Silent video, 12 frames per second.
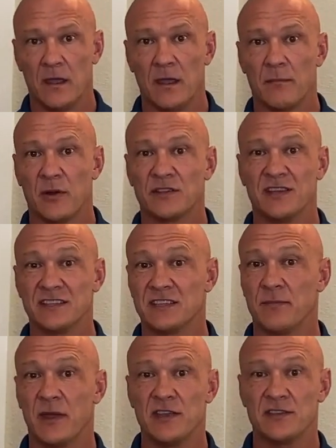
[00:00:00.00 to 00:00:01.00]

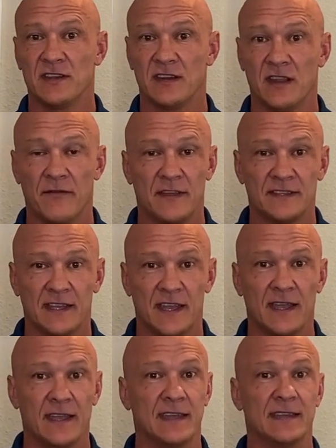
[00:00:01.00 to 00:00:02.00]
Participation in
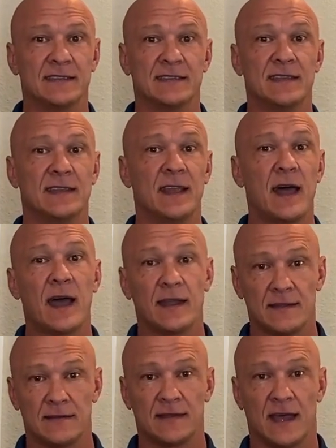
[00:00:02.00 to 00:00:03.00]
FSA is
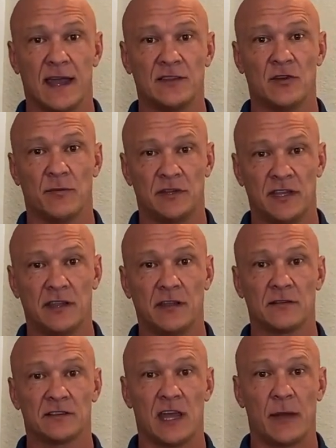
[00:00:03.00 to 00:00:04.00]
not tied to a
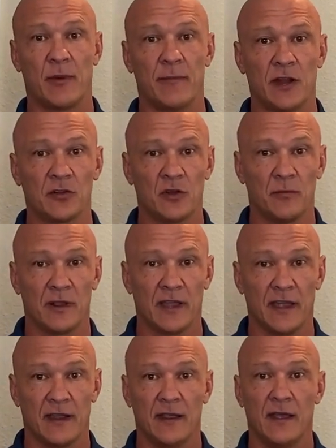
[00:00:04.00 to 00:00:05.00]
particular type of medical
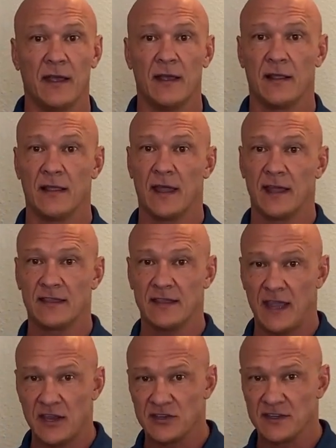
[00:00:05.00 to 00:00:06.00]
plan like the
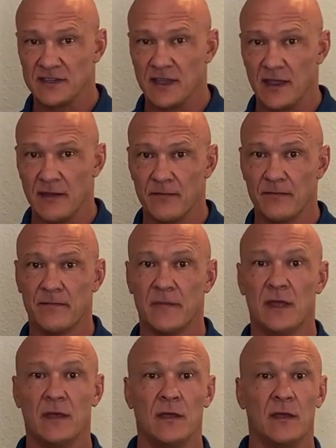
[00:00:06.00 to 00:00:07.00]
HSA.
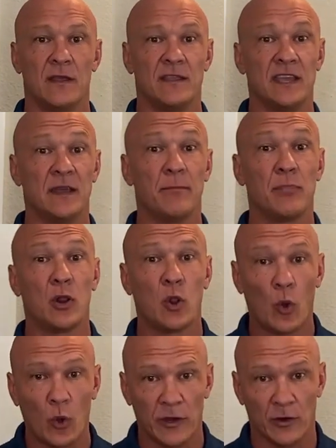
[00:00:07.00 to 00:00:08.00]
The
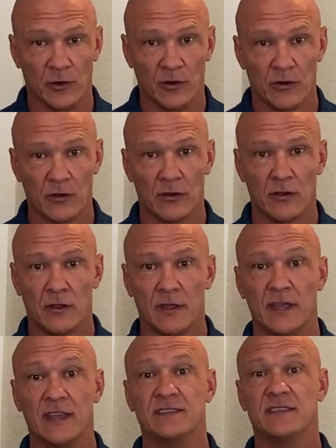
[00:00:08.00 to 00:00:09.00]
employer
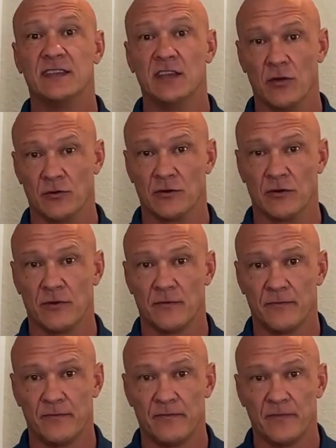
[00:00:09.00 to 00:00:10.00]
is the owner,
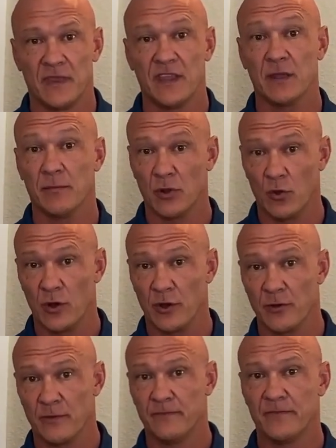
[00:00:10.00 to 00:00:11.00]
the
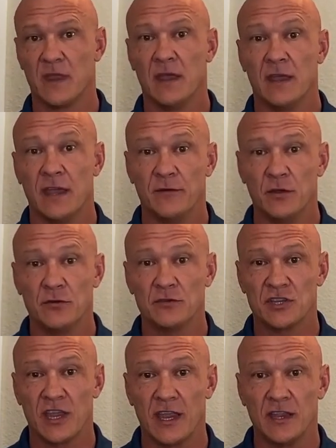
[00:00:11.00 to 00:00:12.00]
employer. If you
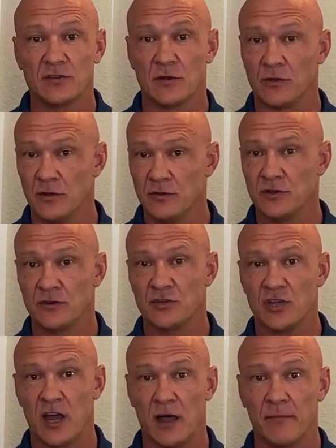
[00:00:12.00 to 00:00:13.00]
change or lose your
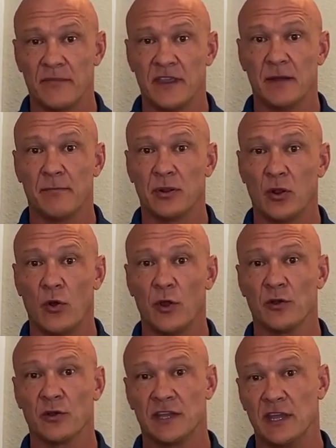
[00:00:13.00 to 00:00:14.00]
job, the
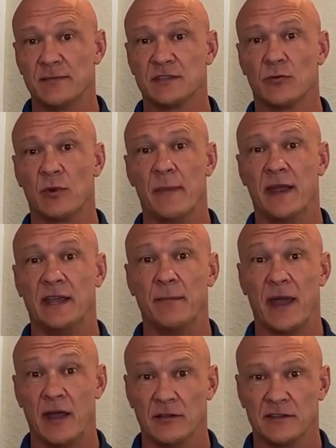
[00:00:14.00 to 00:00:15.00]
employer keeps the remaining
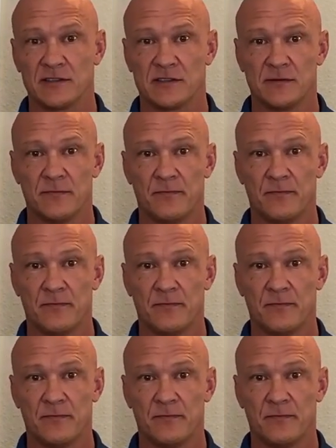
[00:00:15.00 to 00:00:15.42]
balance.